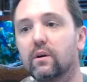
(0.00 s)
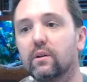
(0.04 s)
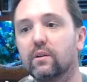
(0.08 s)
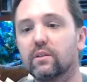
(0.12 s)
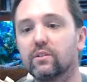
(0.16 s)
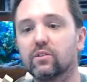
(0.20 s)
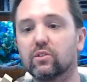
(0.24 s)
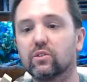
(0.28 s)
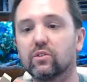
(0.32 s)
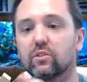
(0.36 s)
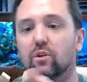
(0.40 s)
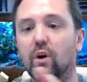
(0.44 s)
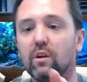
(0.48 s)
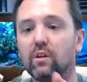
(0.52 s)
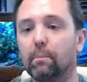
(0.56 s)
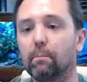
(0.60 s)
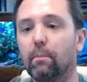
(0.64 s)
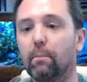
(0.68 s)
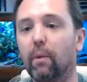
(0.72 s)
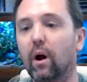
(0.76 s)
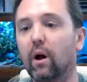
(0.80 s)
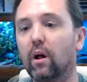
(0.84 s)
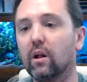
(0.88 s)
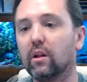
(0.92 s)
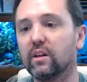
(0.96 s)
This is called a
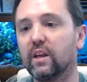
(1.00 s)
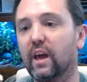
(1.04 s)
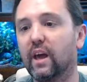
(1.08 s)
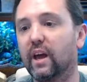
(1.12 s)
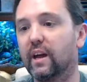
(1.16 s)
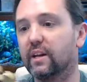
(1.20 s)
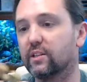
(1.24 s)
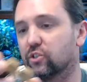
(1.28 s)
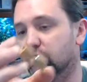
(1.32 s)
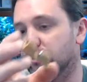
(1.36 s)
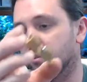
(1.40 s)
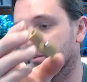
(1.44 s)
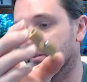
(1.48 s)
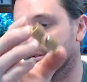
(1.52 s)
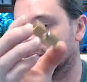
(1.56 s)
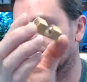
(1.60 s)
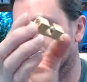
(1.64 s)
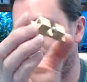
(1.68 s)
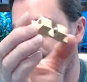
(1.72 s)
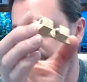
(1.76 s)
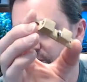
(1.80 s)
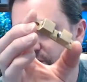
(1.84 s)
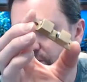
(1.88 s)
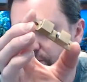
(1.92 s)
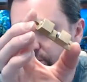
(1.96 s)
ball catch.
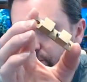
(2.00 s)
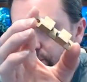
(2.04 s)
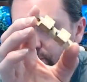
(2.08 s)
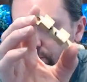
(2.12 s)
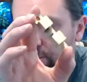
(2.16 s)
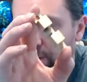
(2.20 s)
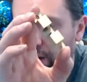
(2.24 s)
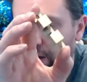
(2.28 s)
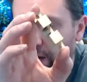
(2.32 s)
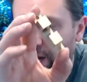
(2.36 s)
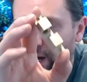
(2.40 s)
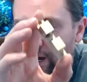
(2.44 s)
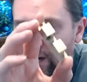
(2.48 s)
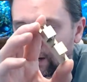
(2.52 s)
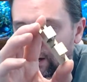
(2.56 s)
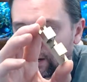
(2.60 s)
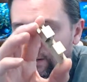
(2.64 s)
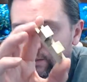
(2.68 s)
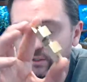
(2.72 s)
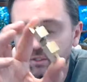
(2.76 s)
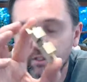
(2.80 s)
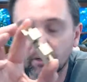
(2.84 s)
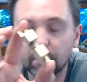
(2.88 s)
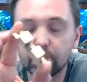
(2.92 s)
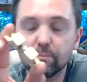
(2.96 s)

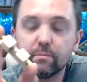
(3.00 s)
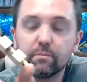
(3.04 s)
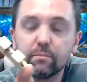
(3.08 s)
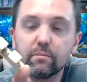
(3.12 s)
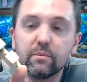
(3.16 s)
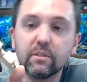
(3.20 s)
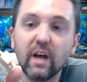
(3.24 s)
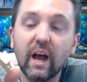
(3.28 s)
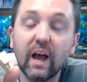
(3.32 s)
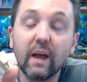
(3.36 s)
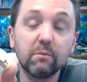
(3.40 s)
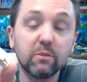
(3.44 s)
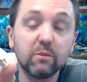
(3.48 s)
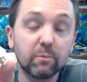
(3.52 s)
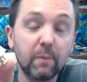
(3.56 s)
Sometimes